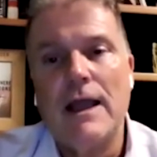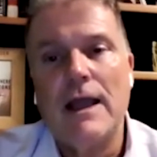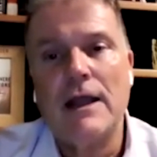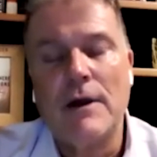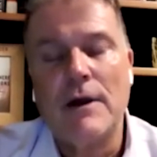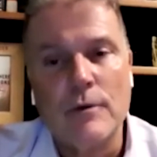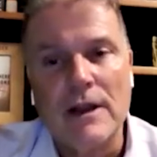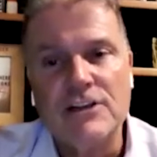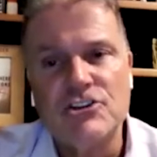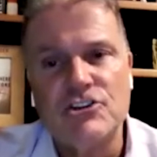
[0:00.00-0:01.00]
and about our
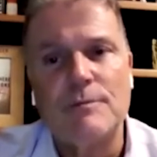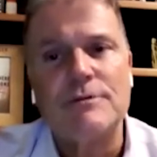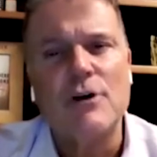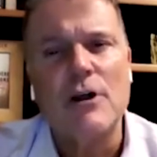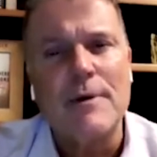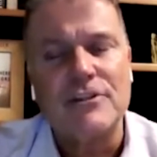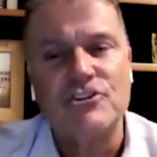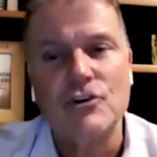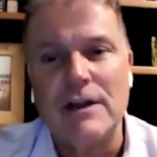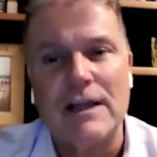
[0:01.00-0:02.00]
relationship is all
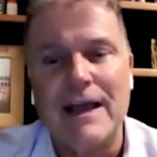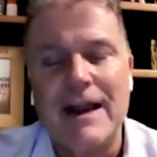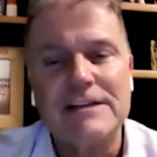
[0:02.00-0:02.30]
about the journey.